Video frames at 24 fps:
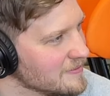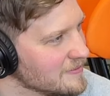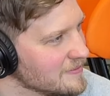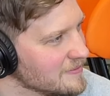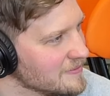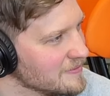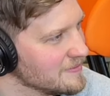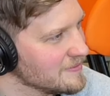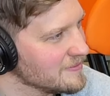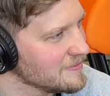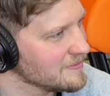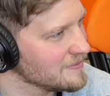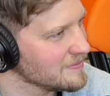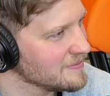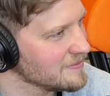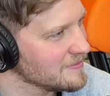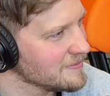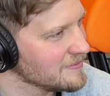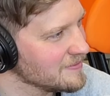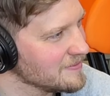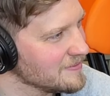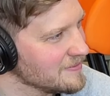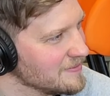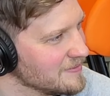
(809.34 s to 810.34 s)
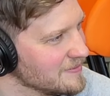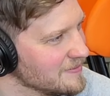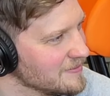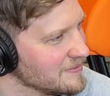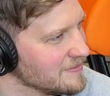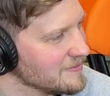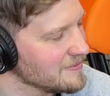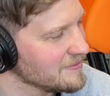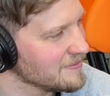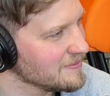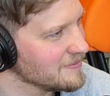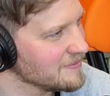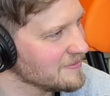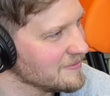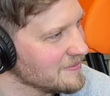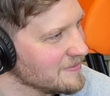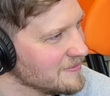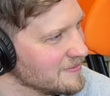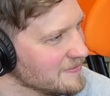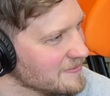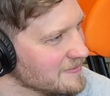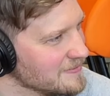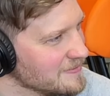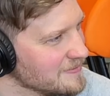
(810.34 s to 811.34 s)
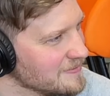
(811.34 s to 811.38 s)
[no speech]